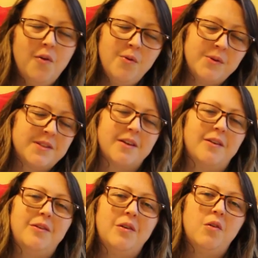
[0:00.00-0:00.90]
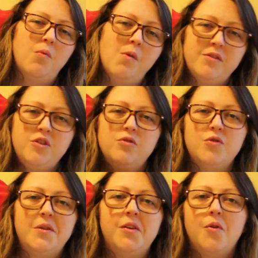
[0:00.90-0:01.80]
also, whilst you're
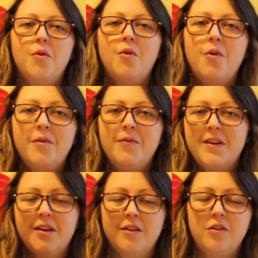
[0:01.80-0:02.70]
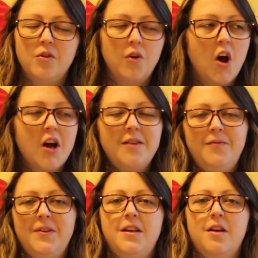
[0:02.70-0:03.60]
doing your video, your live
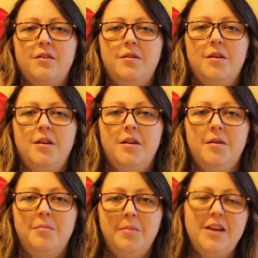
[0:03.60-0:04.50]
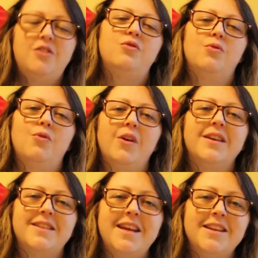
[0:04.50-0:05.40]
video, make sure
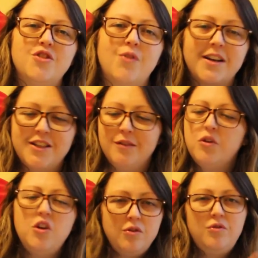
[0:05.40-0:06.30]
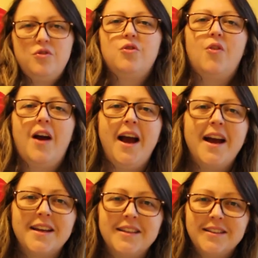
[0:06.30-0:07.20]
it's interactive. Use your
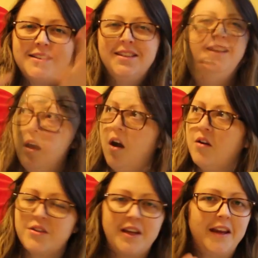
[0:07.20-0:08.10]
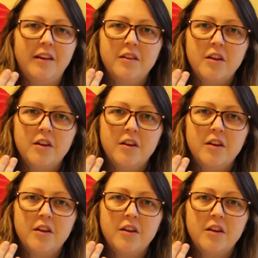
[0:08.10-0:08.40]
hands, asking